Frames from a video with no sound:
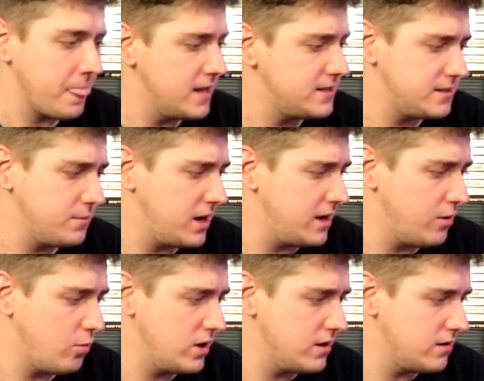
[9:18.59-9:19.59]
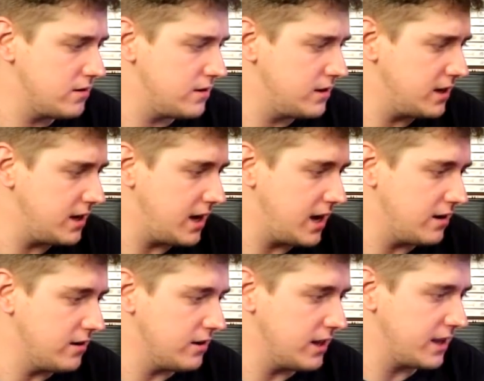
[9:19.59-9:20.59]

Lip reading: It's some kind of weird, I don't know,